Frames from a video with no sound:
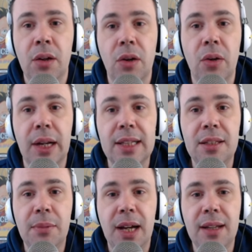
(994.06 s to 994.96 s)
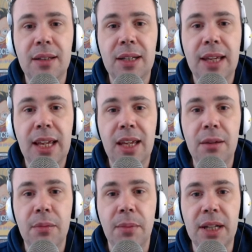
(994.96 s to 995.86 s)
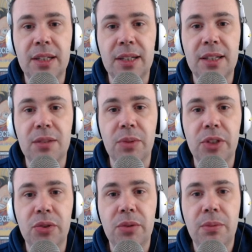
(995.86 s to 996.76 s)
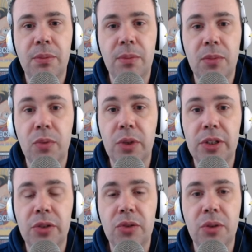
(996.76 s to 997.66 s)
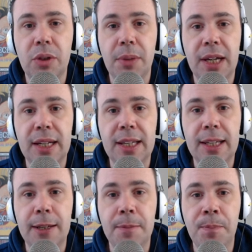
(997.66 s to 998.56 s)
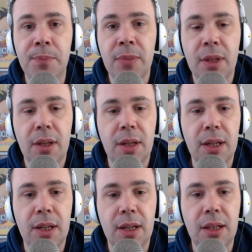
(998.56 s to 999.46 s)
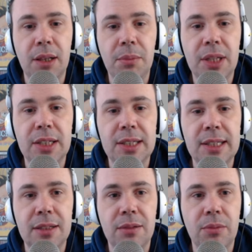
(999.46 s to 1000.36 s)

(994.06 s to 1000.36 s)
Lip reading: Alright, some other key mentions we should talk about here. Let me just